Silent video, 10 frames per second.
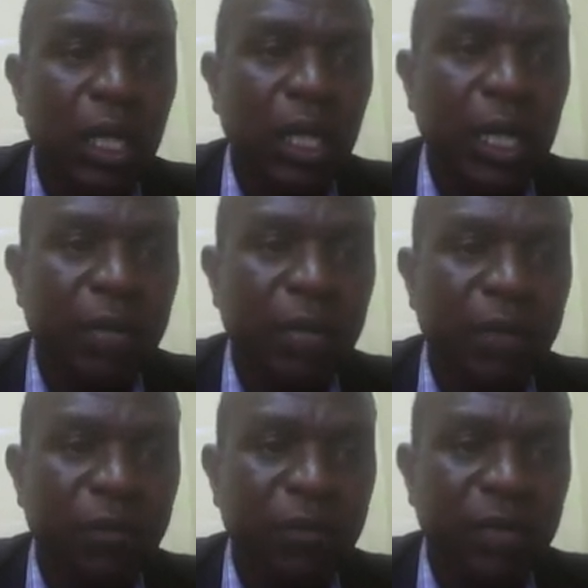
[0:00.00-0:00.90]
Apart
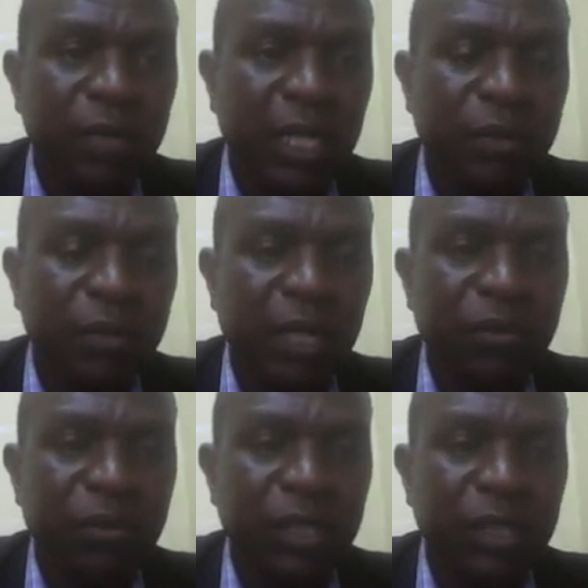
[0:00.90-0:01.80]
from that, we have the
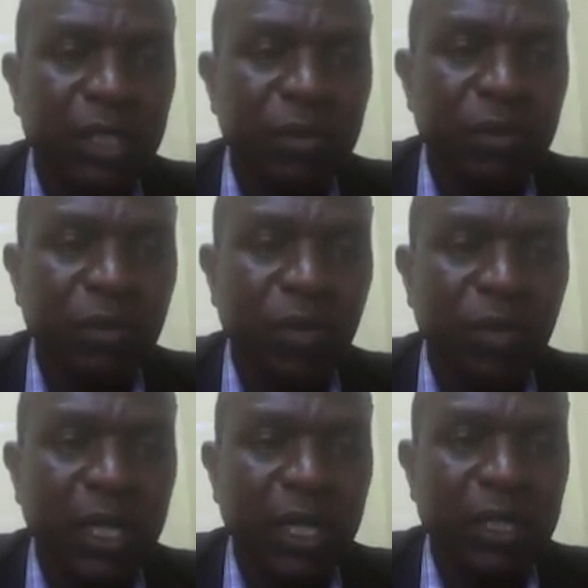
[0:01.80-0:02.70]
schemes of
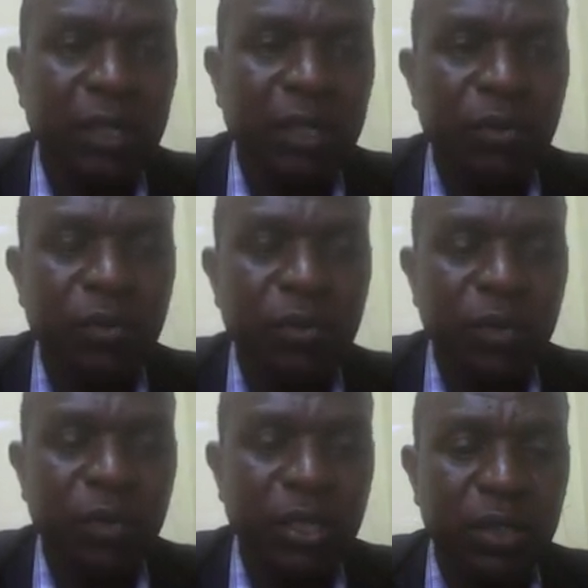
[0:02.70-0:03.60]
work,
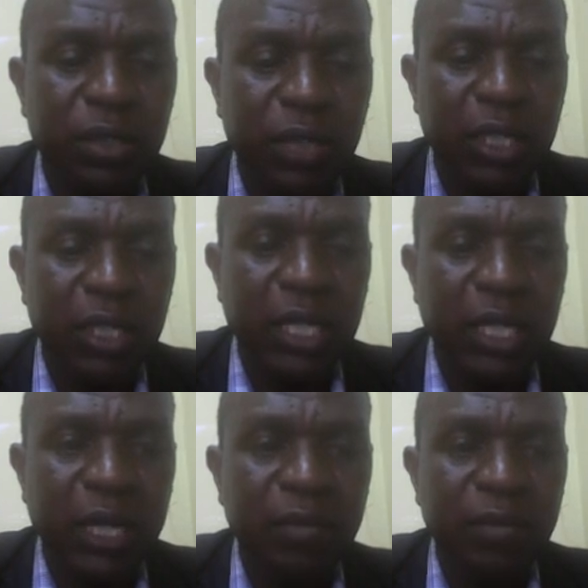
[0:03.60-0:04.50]
which is already there,
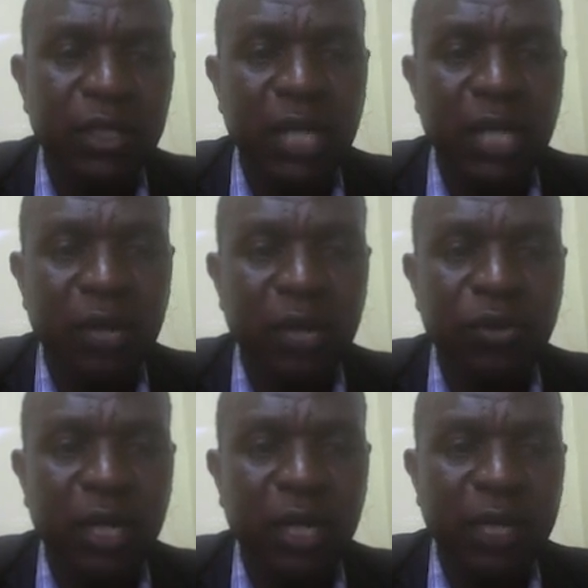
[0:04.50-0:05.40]
but now you can
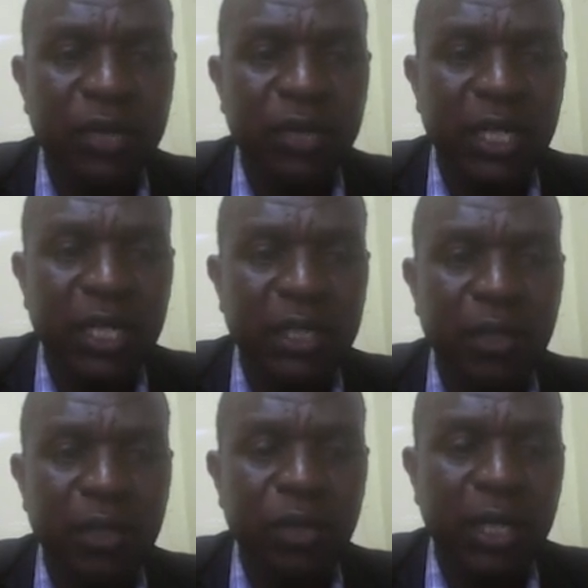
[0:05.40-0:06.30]
update or
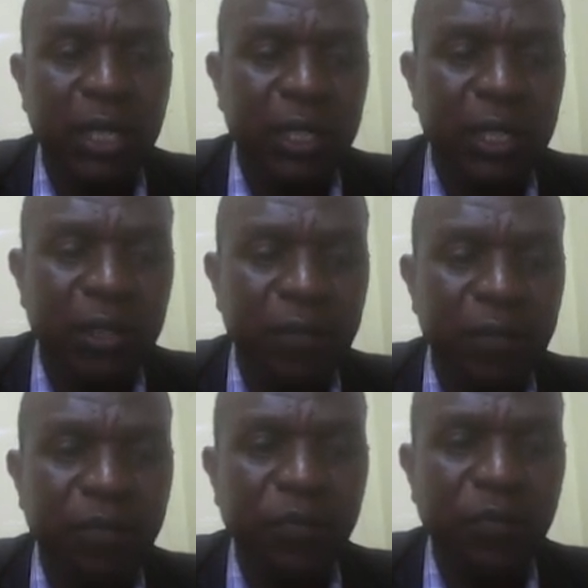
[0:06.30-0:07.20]
arrange them.
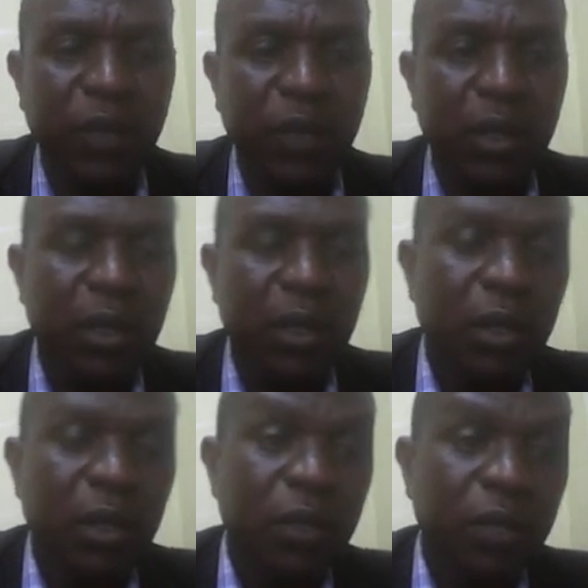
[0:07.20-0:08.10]

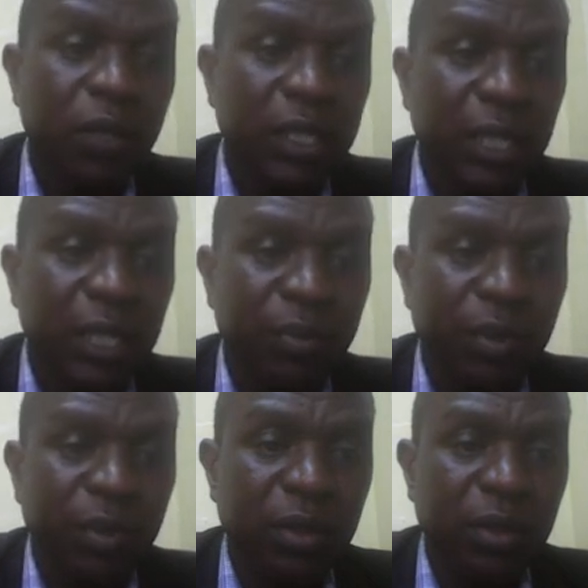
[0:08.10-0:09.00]
For example,
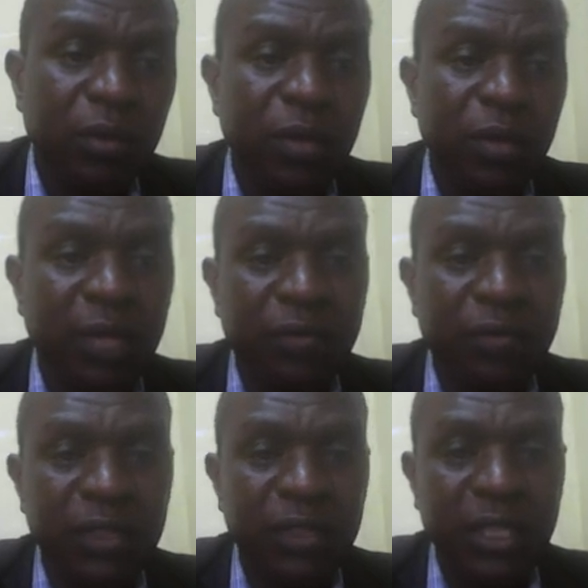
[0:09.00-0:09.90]
you have
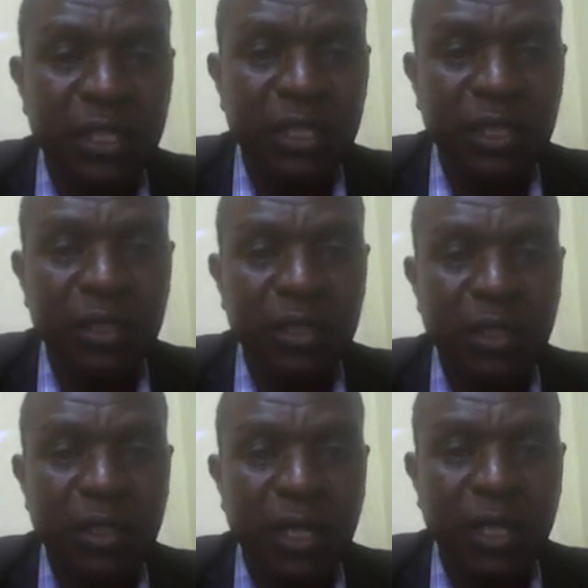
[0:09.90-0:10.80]
physics,
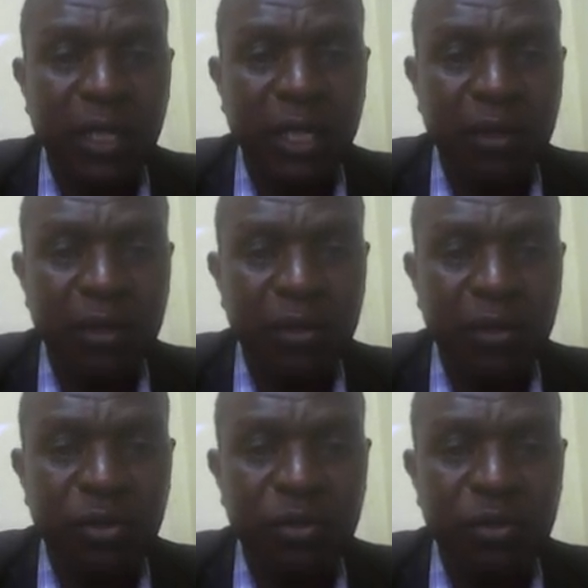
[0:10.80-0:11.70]
and then you
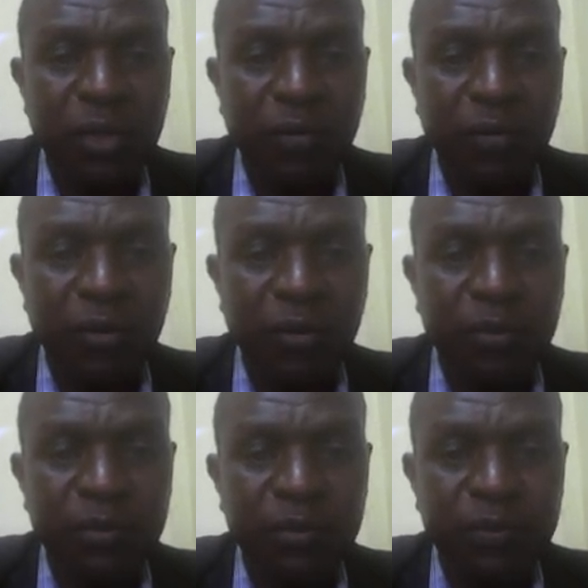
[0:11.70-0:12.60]
choose a form,
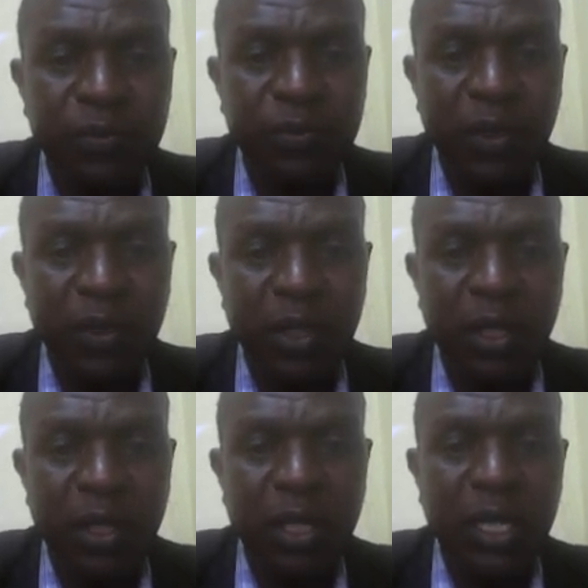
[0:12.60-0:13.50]

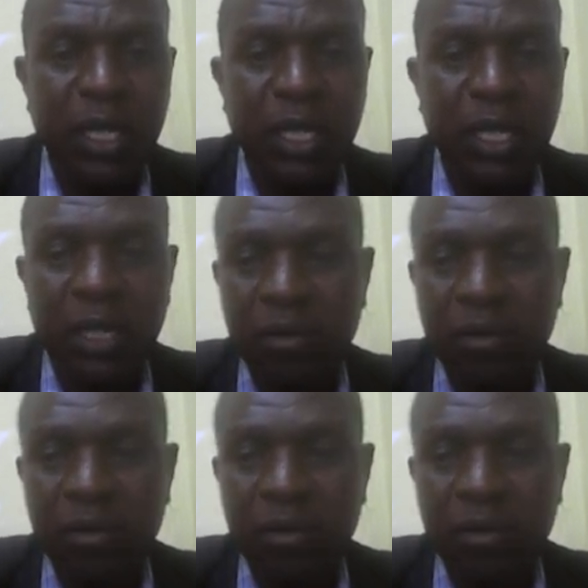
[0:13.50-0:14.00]
and then